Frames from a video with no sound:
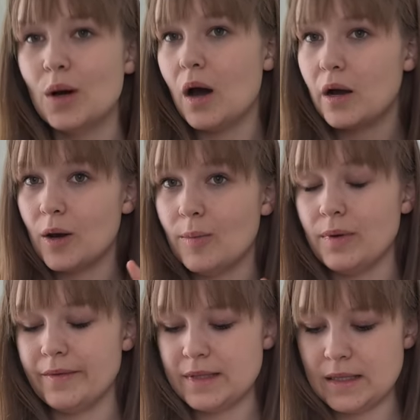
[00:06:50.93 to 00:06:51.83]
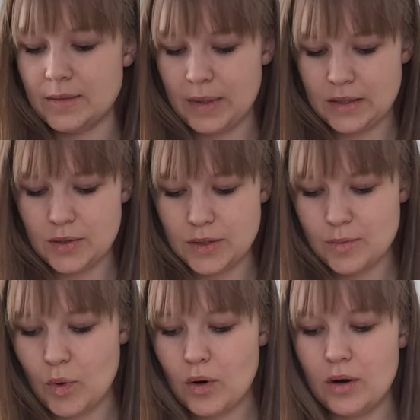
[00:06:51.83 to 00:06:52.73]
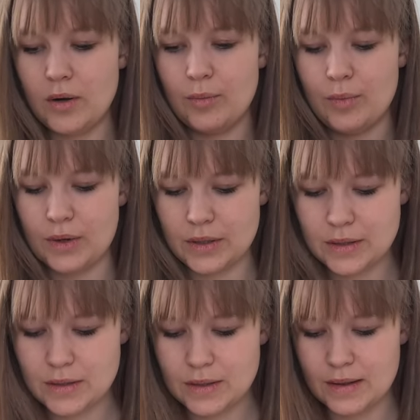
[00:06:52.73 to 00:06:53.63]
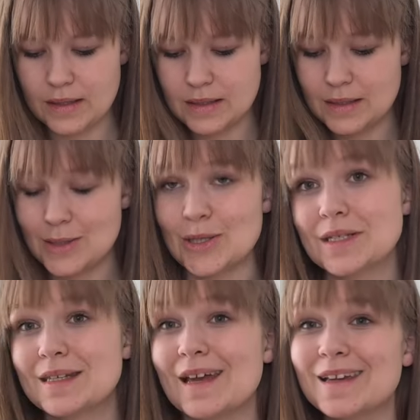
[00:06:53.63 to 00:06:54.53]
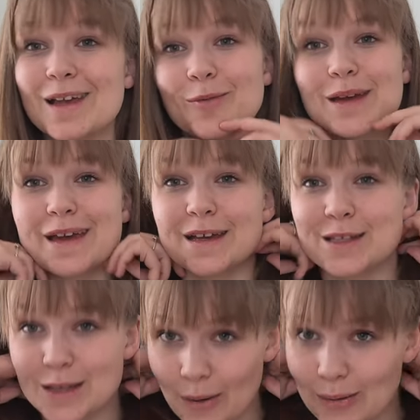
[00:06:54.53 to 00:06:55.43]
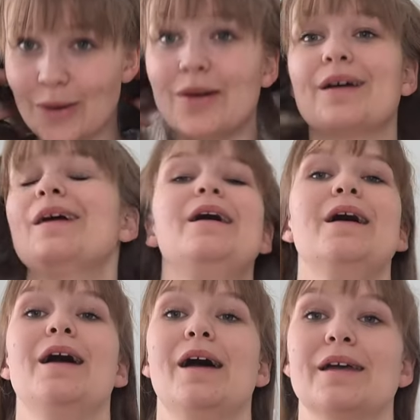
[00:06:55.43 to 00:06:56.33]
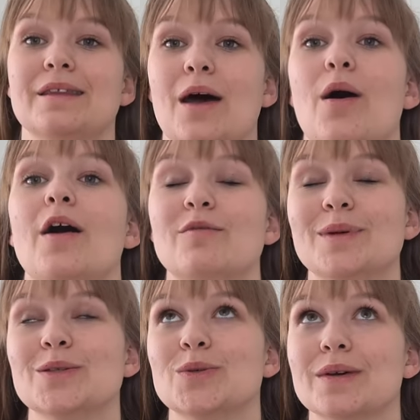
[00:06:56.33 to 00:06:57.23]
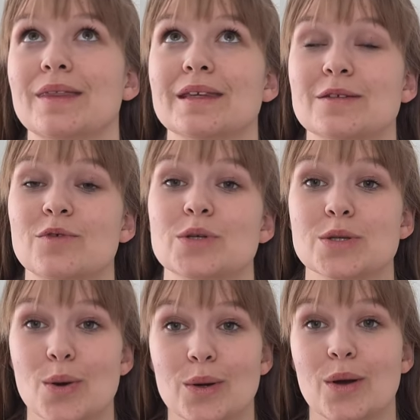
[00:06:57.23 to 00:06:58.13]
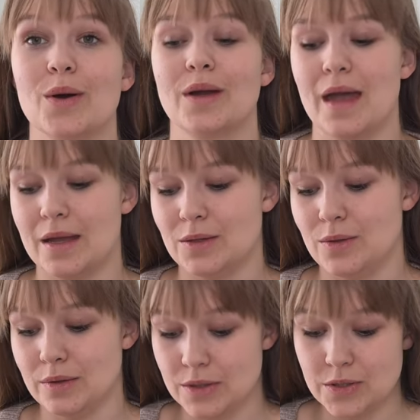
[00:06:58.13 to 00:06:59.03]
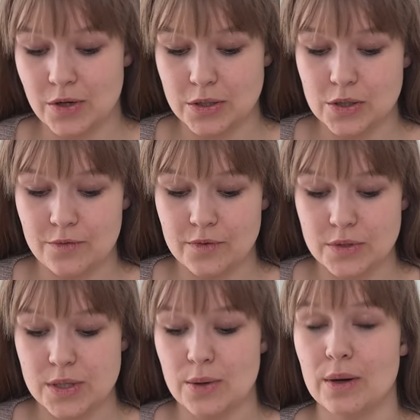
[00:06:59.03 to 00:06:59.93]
a couple of centimeters more, but this is just taking me so long. And now I've been doing this for so long and doing the structure for so